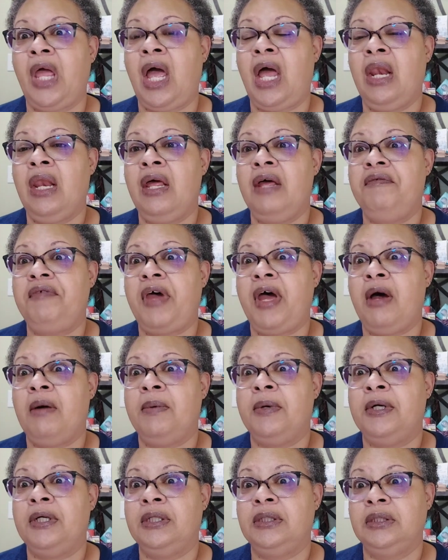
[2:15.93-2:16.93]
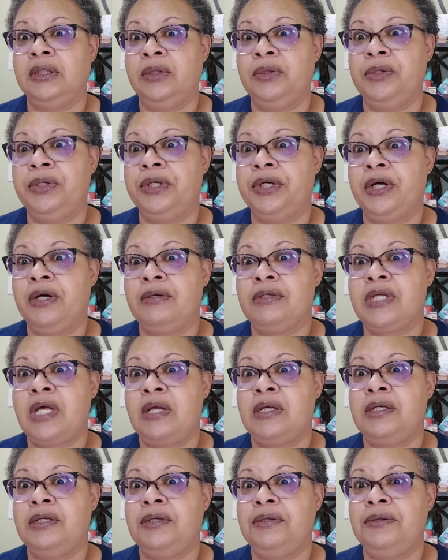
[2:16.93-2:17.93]
I love Albert. Lord knows
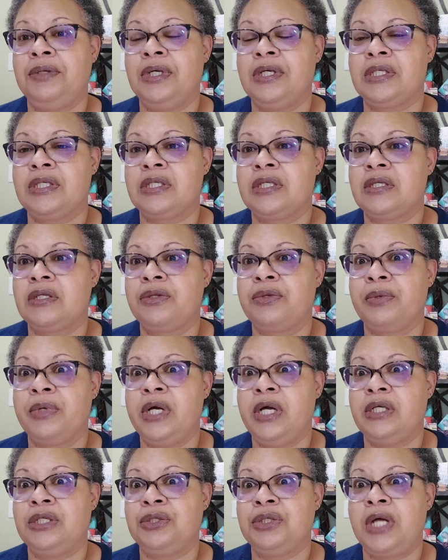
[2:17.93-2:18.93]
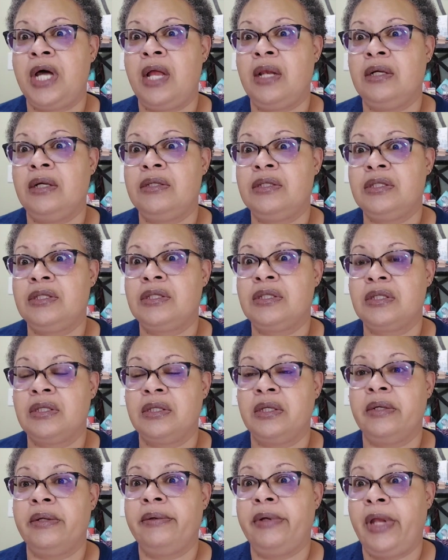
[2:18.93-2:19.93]
I do because $300
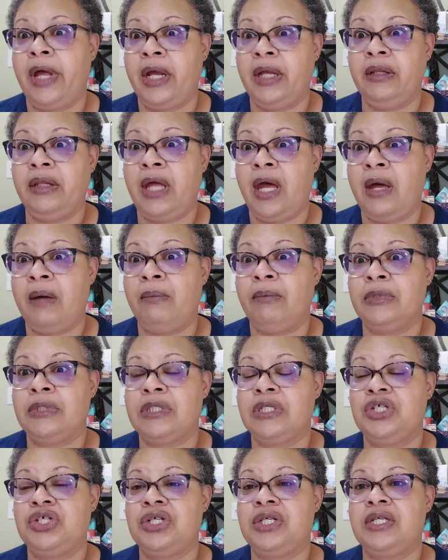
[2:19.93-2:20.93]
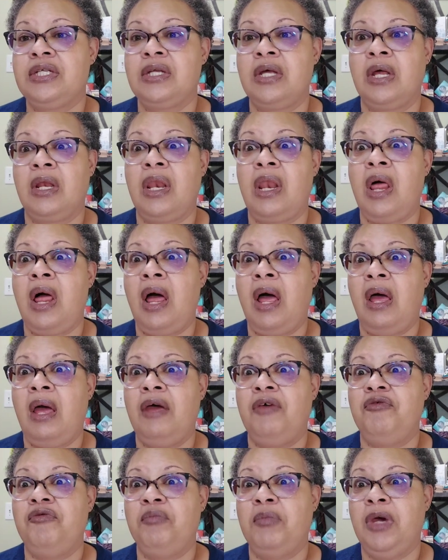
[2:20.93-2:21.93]
like that was just a lot
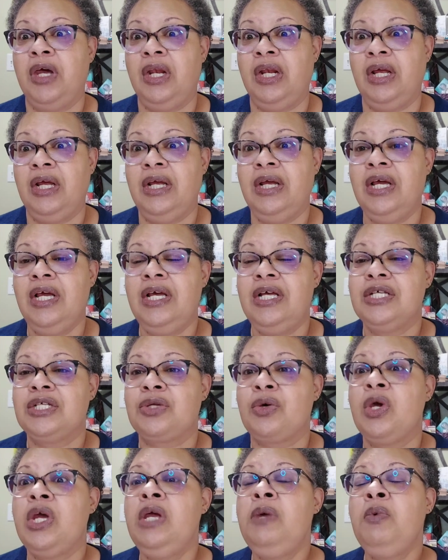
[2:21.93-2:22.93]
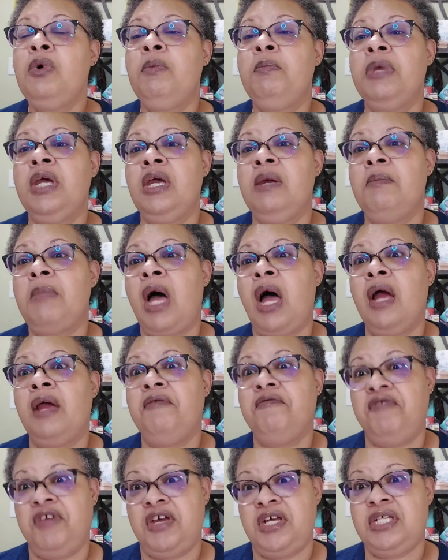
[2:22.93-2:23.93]
of money. So he will be my
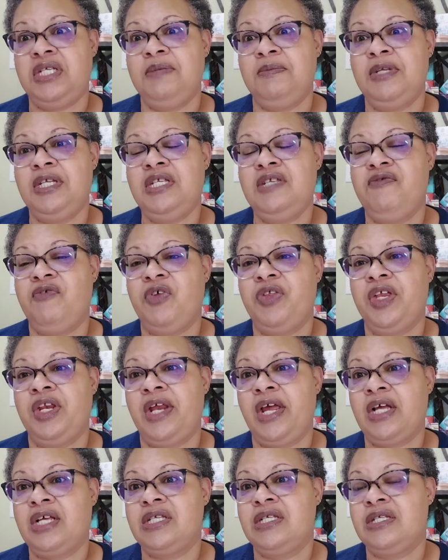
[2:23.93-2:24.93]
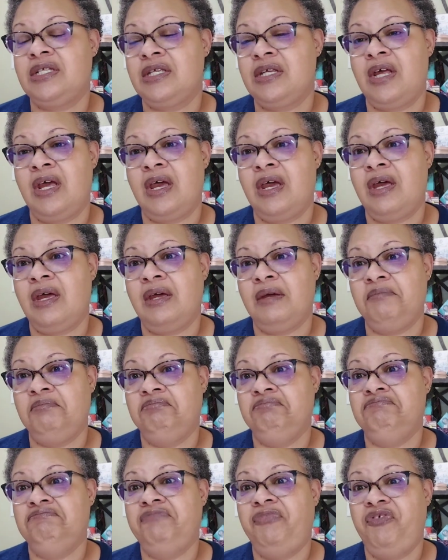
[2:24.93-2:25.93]
investments for the next uh,
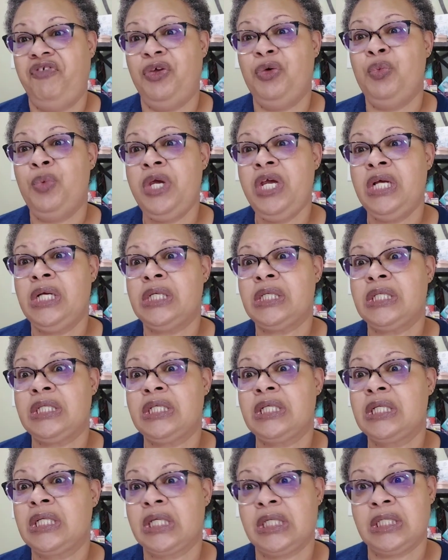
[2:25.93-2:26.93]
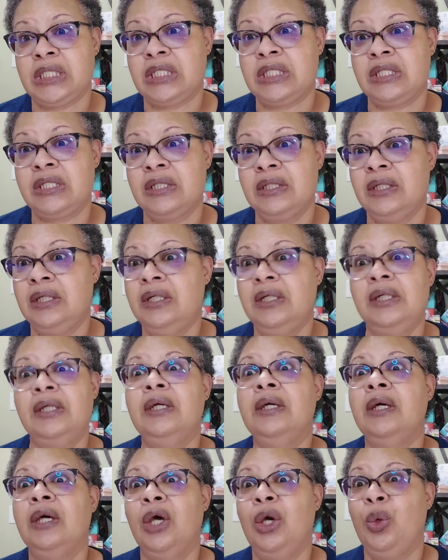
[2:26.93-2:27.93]
few weeks because,
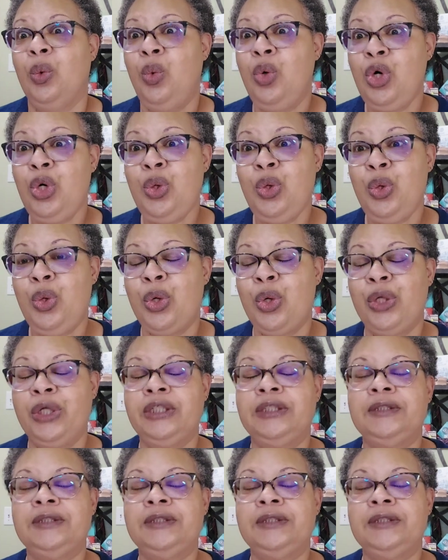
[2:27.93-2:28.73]
woo.